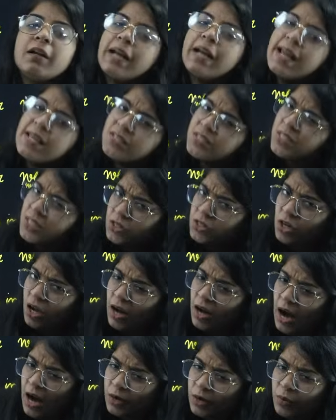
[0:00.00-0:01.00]
Rest is
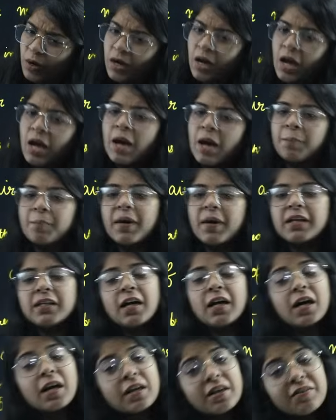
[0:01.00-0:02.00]
your hard work, but
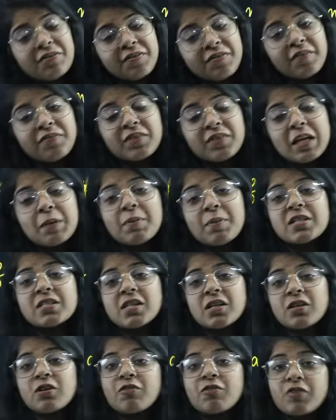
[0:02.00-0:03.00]
the
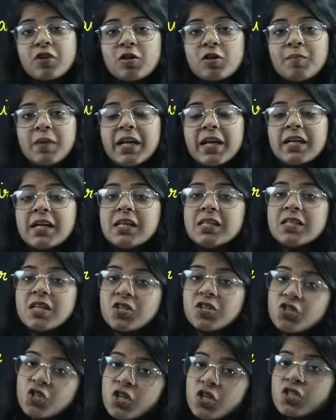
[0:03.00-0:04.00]
50% of your numericals are
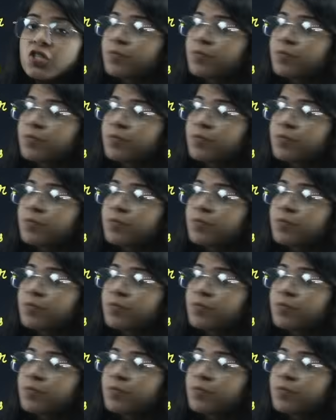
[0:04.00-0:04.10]
just